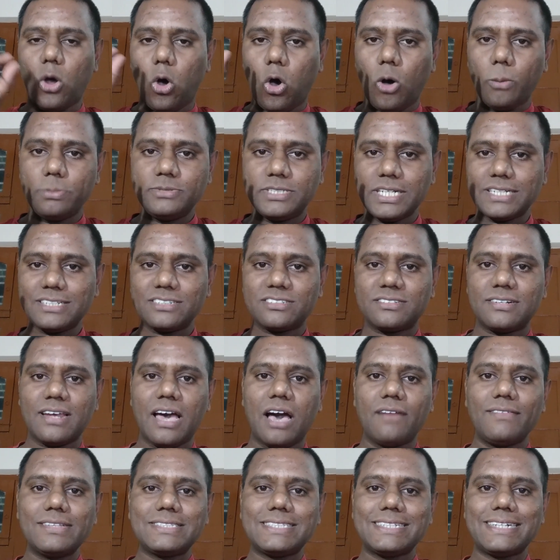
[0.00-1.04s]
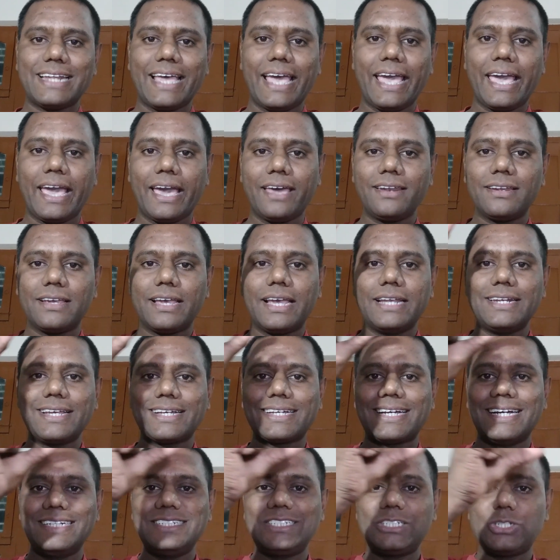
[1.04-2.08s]
object travels in air in a
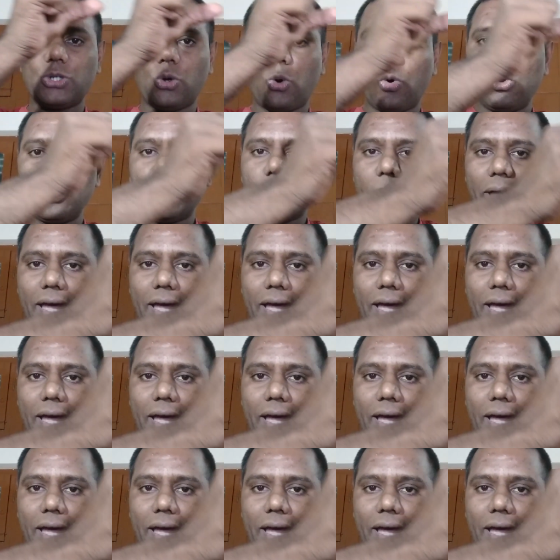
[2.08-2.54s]
controlled